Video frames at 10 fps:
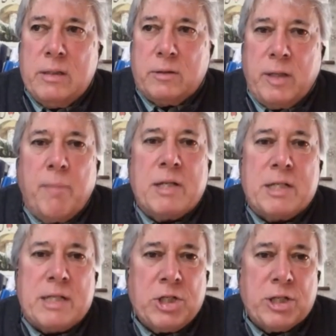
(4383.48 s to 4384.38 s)

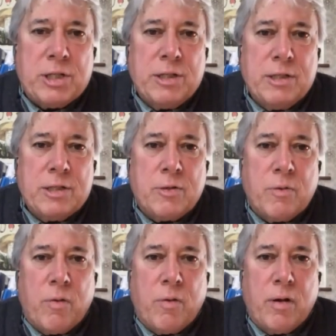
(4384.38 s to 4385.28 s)
limitation
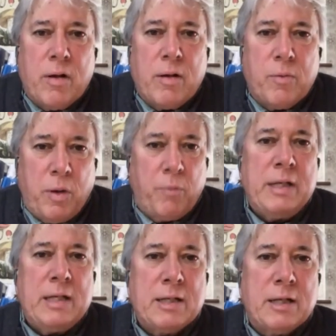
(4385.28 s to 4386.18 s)
to what we
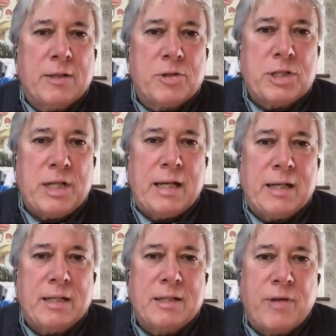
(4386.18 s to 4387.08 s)
need to
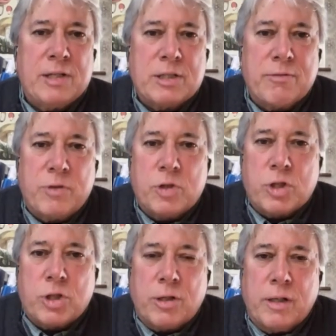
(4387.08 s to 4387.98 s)
understand to face the
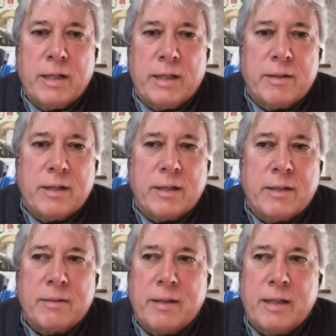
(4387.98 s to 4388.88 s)
future and
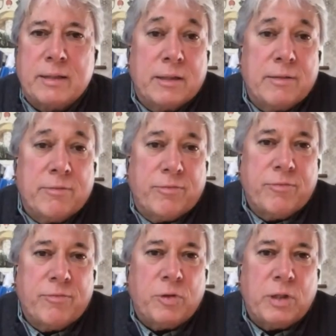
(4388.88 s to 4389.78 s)
uh, and live
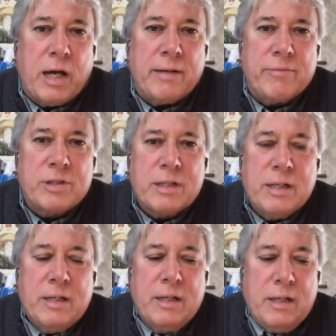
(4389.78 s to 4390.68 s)
full lives.
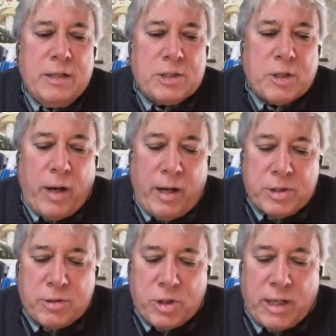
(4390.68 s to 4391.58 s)
So I
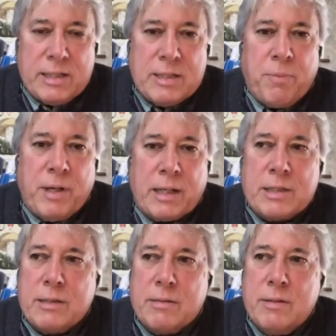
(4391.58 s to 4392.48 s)
also try to depict